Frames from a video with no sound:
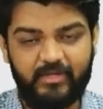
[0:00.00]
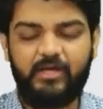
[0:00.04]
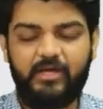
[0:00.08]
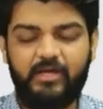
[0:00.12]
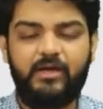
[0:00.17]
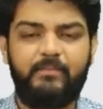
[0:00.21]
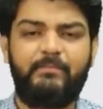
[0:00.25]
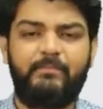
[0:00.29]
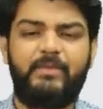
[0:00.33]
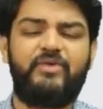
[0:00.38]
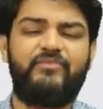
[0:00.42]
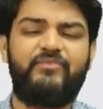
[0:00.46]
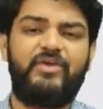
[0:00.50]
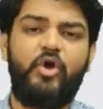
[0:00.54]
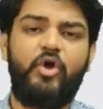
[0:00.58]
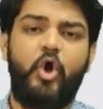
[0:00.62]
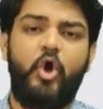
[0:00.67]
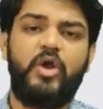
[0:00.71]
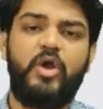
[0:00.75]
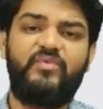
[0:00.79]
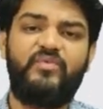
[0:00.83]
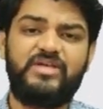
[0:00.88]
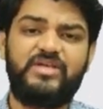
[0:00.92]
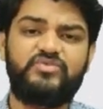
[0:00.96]
But we
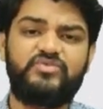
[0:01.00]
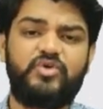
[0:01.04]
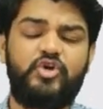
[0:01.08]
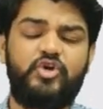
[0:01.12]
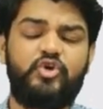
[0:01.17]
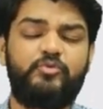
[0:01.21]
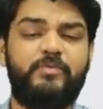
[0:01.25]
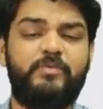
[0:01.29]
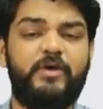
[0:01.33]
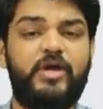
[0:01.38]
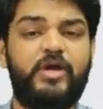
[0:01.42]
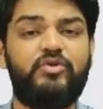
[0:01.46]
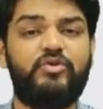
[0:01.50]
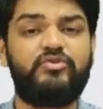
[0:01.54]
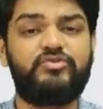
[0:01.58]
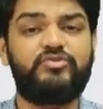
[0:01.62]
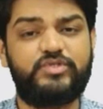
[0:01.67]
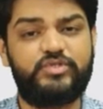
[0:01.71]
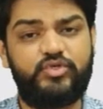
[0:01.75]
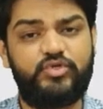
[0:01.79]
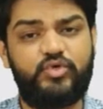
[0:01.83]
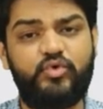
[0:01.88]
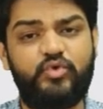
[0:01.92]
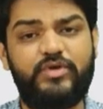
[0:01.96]
always want to produce
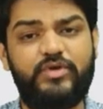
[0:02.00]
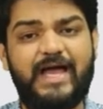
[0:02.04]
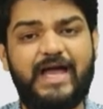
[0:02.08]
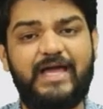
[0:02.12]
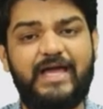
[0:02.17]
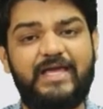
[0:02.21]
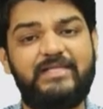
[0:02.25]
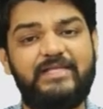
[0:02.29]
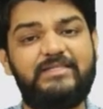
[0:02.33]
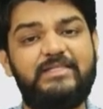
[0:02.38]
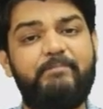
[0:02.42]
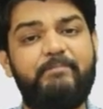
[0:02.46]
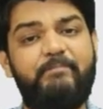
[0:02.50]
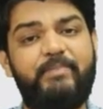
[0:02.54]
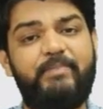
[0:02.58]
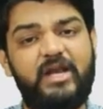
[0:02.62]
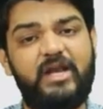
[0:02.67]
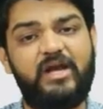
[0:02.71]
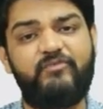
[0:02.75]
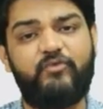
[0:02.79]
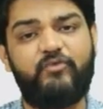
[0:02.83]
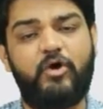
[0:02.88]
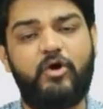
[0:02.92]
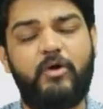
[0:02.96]
urea in the
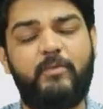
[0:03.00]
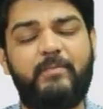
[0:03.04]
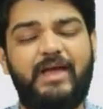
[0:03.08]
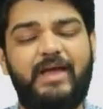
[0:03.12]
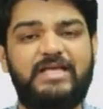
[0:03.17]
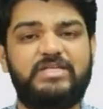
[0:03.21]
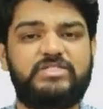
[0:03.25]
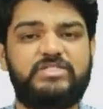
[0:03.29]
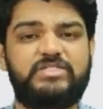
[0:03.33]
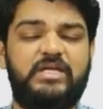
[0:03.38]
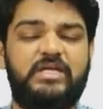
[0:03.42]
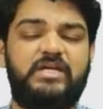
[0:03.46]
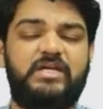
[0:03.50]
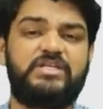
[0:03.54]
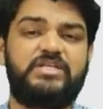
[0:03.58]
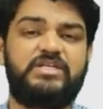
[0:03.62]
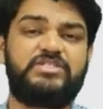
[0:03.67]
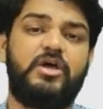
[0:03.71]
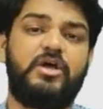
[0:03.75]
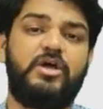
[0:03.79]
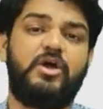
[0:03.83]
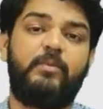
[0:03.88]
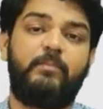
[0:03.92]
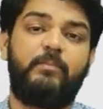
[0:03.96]
prill form as it is
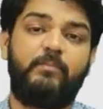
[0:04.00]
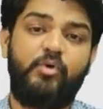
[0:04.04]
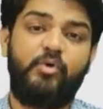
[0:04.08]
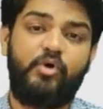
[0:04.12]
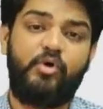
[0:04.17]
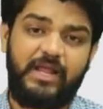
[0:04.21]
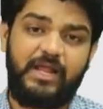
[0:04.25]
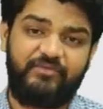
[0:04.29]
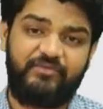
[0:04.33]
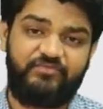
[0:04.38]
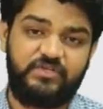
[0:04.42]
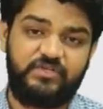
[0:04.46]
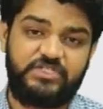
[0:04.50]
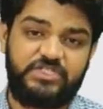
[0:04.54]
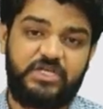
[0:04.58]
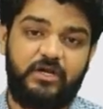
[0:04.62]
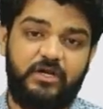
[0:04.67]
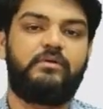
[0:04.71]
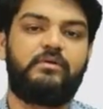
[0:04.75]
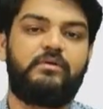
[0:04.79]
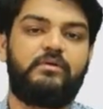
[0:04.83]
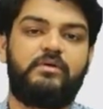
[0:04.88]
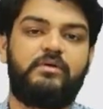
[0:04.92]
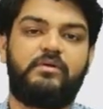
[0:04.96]
more
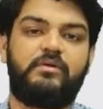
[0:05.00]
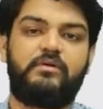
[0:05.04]
efficient.